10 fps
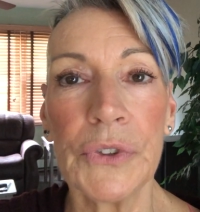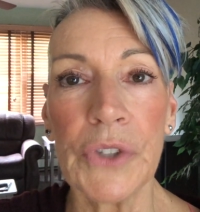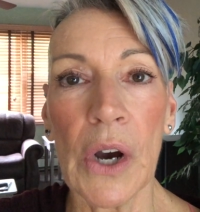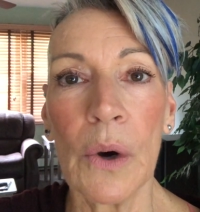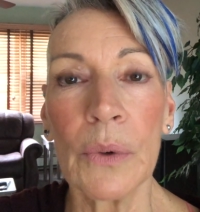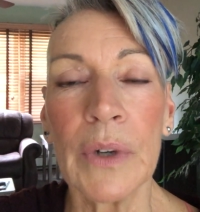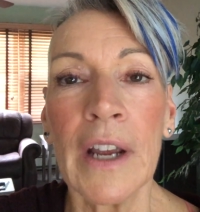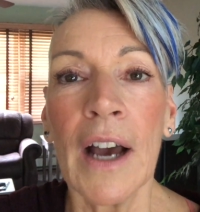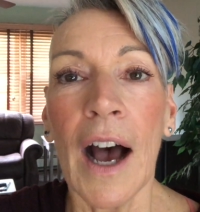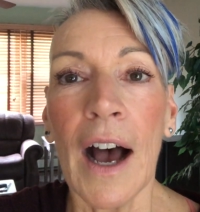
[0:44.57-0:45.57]
Don't
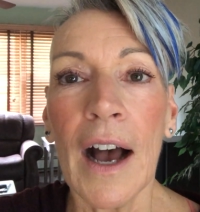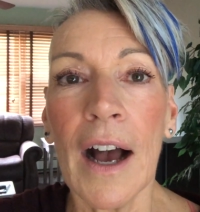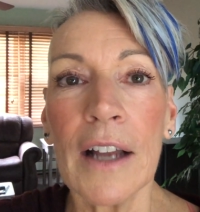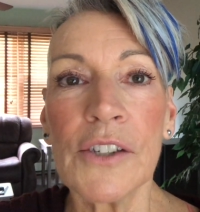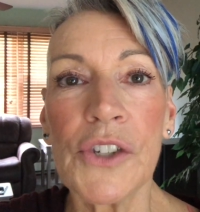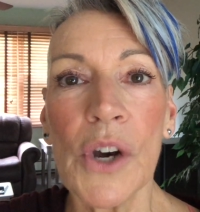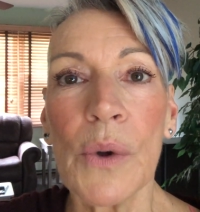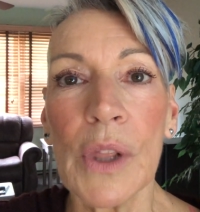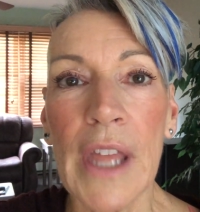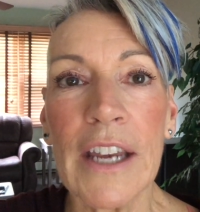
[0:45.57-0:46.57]

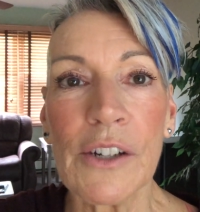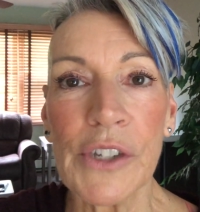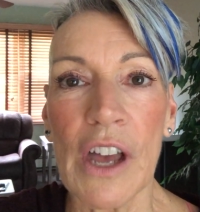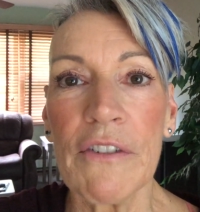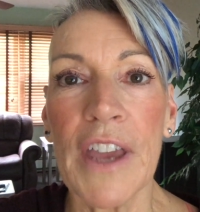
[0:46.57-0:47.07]
let yourself